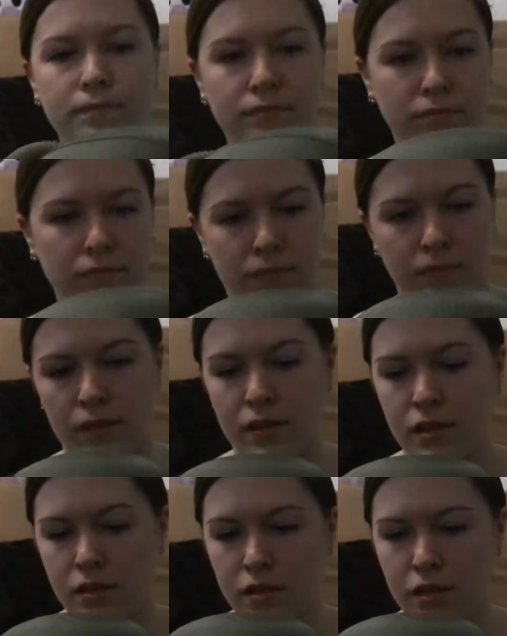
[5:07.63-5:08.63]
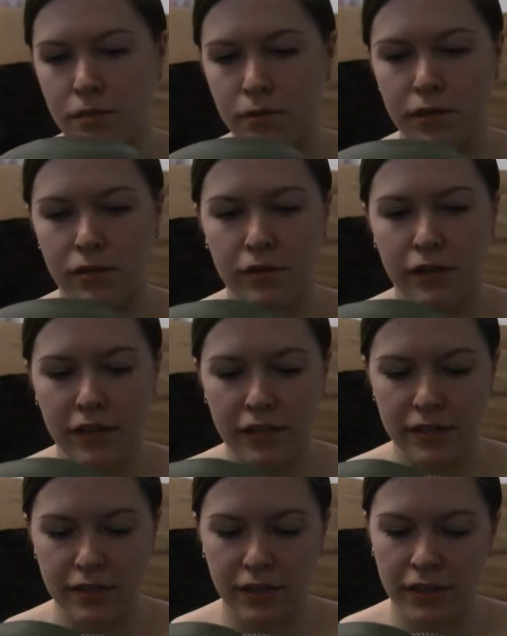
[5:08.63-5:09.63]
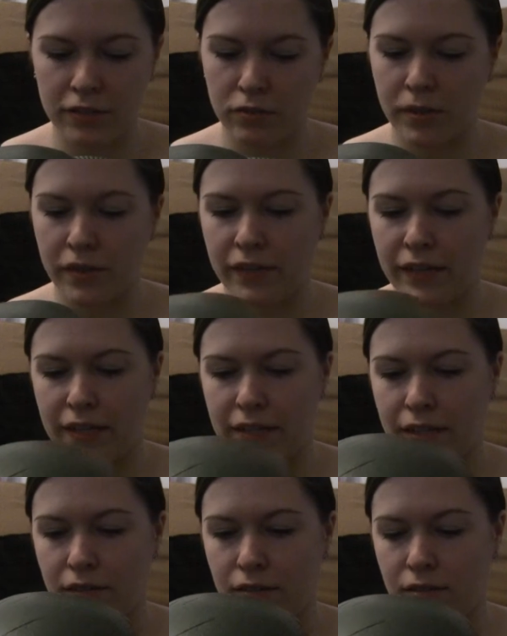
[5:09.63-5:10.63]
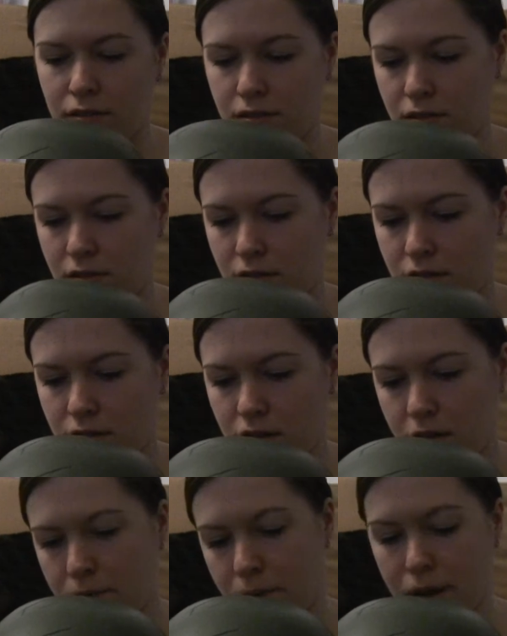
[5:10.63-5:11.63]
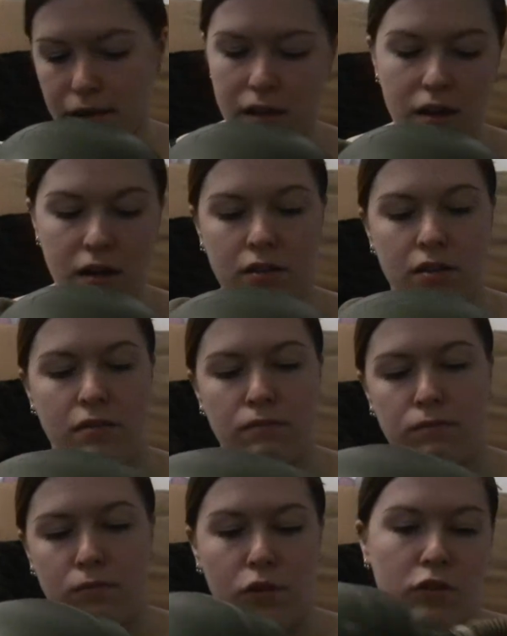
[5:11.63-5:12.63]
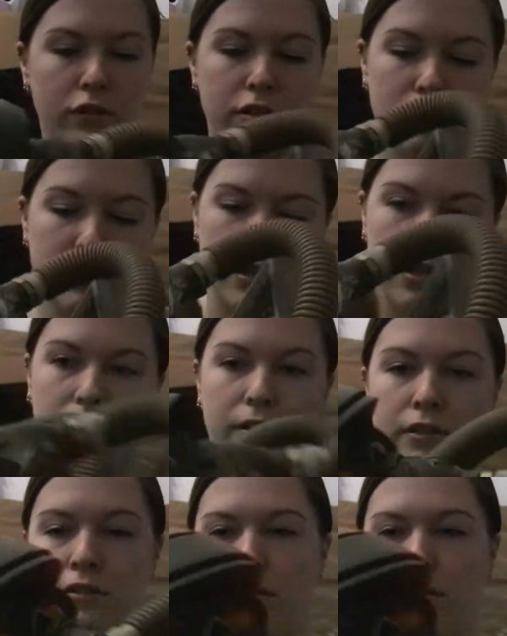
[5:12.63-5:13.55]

So he's pretty cool. I think his eyes are a bit of a letdown, but they are, you know, orange usually anyways.